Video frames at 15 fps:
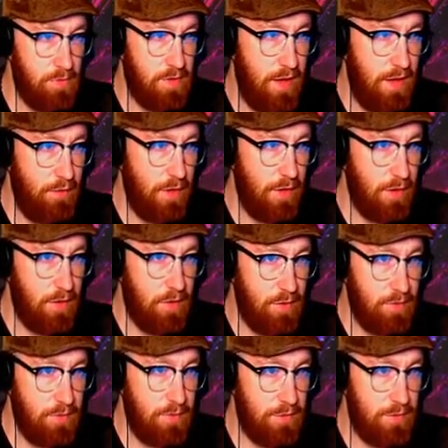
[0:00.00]
keyring
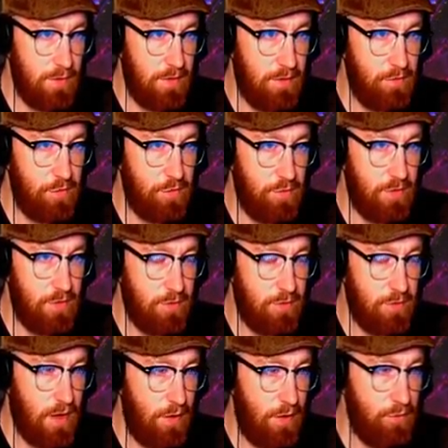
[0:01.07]
on and it's just it
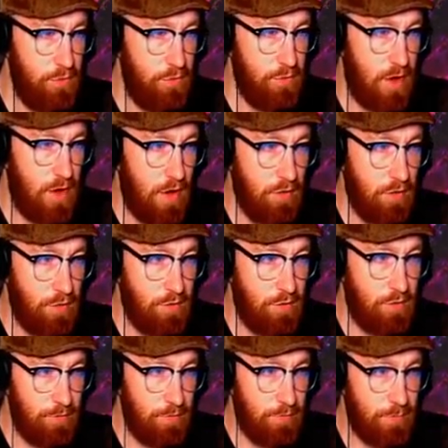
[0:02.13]
counts as art.
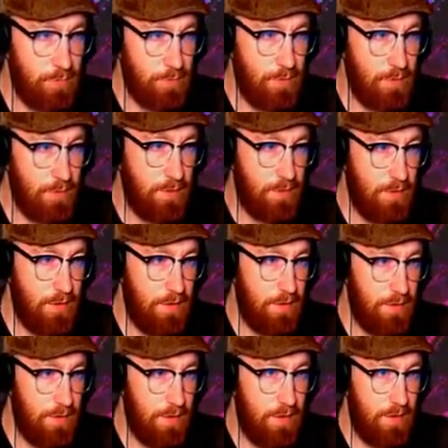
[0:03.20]

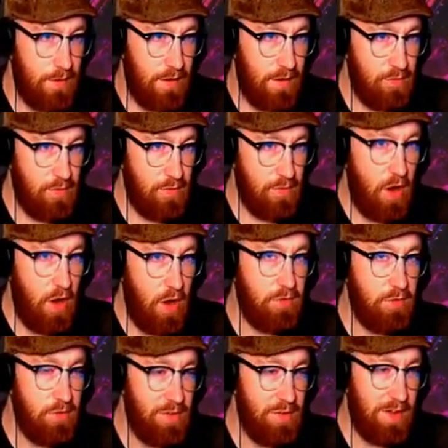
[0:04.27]
It's an art
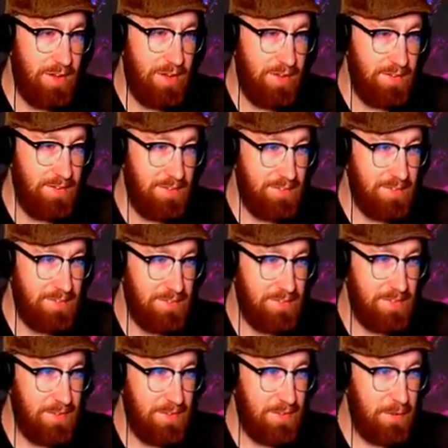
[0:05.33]
design.
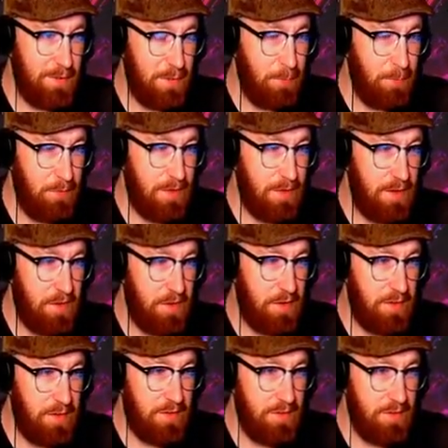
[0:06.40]
You put that on
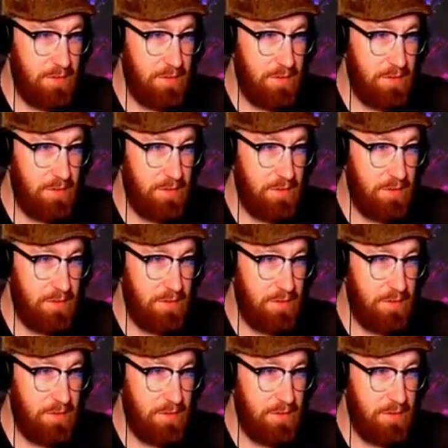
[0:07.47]
and then you